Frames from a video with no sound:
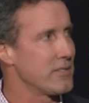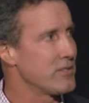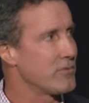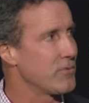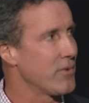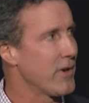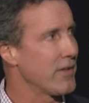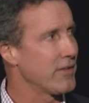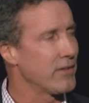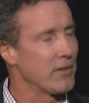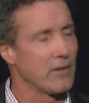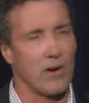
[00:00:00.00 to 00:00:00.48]
this
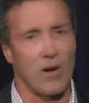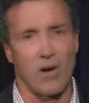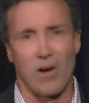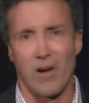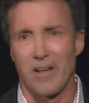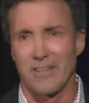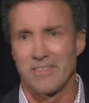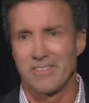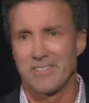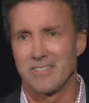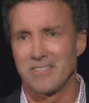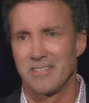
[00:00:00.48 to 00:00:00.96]
rather
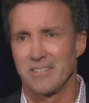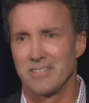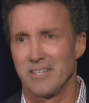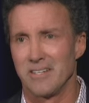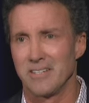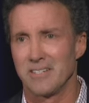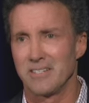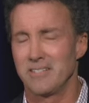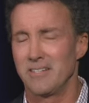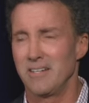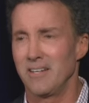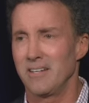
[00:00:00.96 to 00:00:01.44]
odd
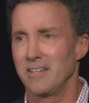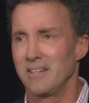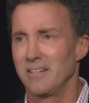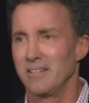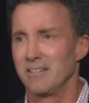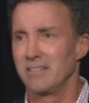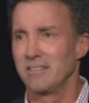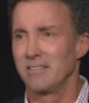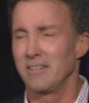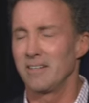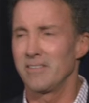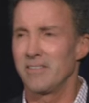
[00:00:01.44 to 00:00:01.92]
statistic.
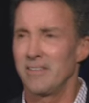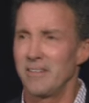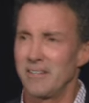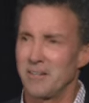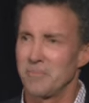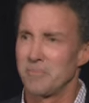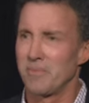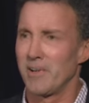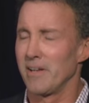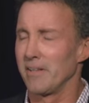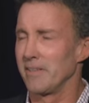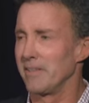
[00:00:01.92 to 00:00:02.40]
Now, think
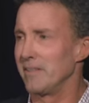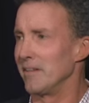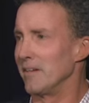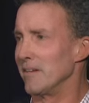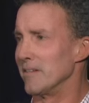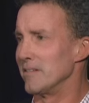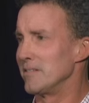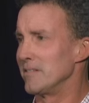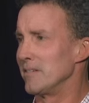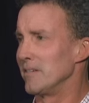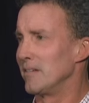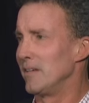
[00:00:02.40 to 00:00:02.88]
about
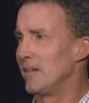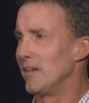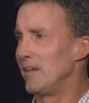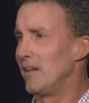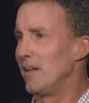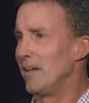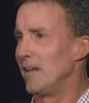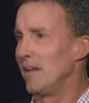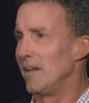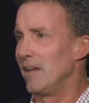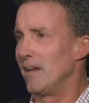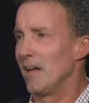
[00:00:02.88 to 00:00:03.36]
this.
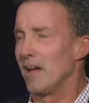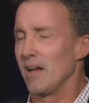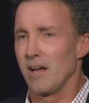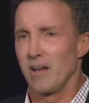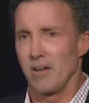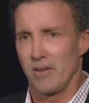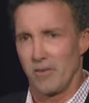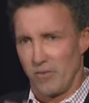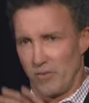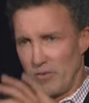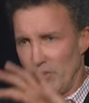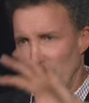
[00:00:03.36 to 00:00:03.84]

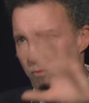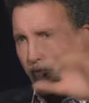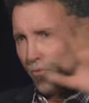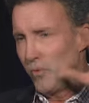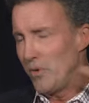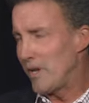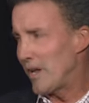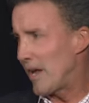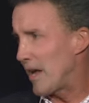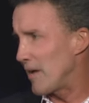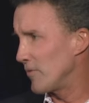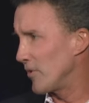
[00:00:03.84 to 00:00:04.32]
If
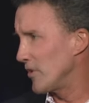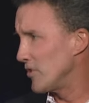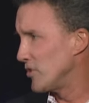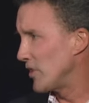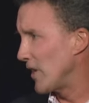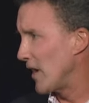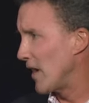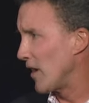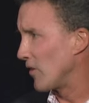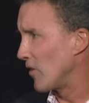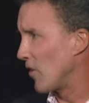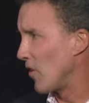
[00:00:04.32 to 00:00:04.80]
we average
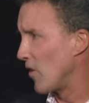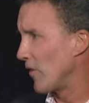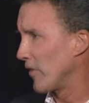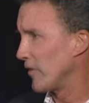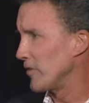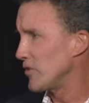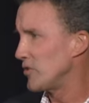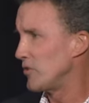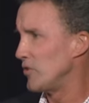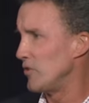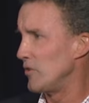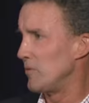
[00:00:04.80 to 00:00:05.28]
out all
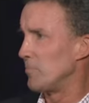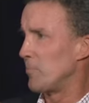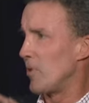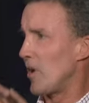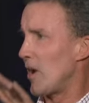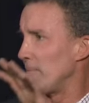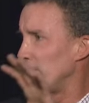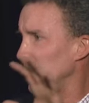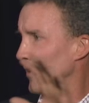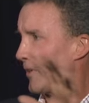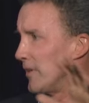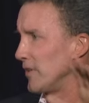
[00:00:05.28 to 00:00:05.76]
the student
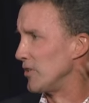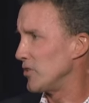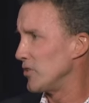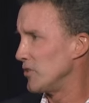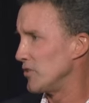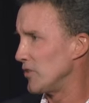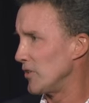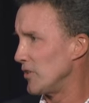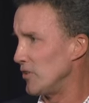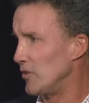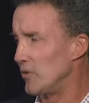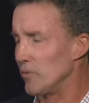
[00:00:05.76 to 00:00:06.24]

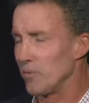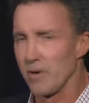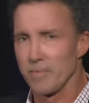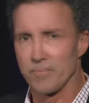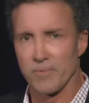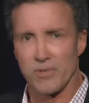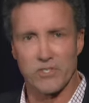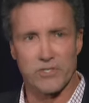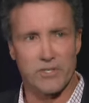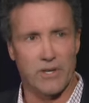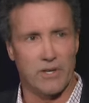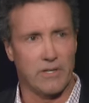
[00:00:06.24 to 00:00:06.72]
populations that you
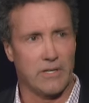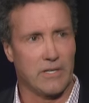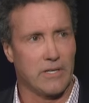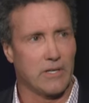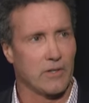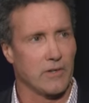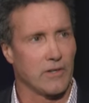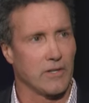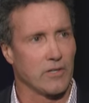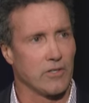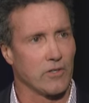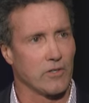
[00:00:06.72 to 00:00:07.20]
represent
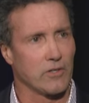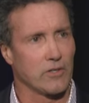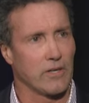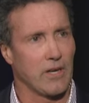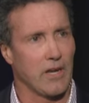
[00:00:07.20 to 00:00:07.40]
here at your